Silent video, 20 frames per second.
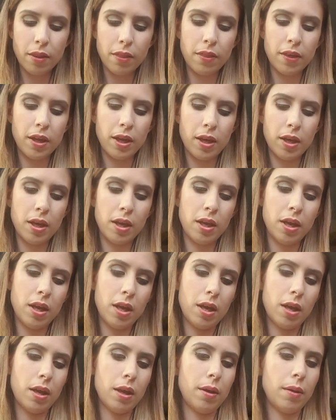the
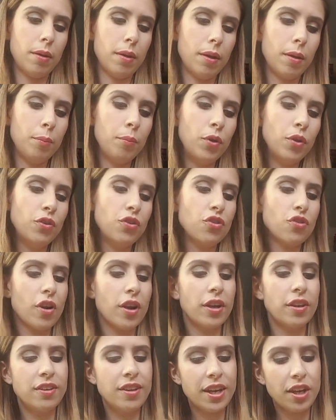
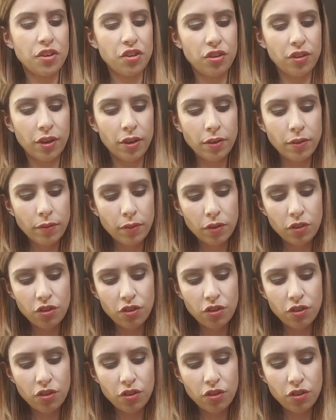Moodstruck Addiction